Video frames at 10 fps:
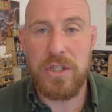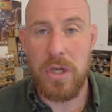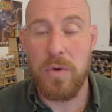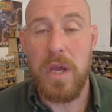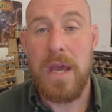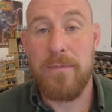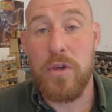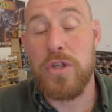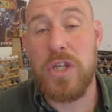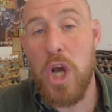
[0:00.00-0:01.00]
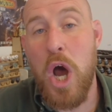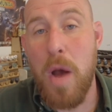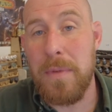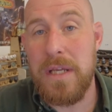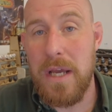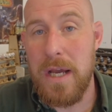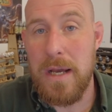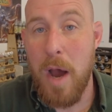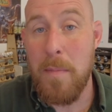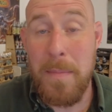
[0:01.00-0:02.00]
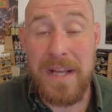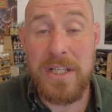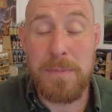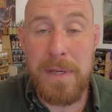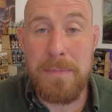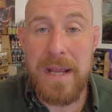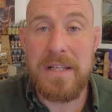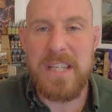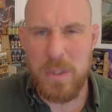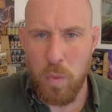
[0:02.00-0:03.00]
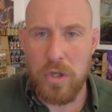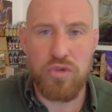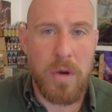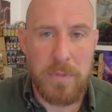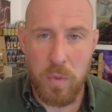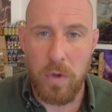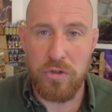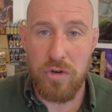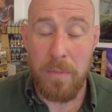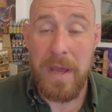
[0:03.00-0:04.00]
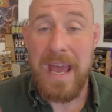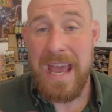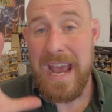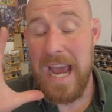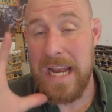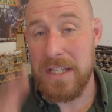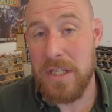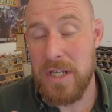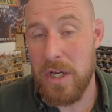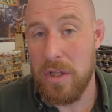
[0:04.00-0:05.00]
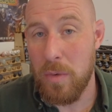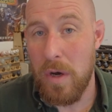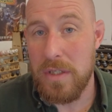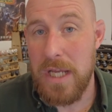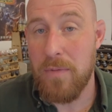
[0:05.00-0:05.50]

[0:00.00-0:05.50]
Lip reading: So if you're using Army Painter speed paints, it's 1 drop to 1 drop, unless I say otherwise.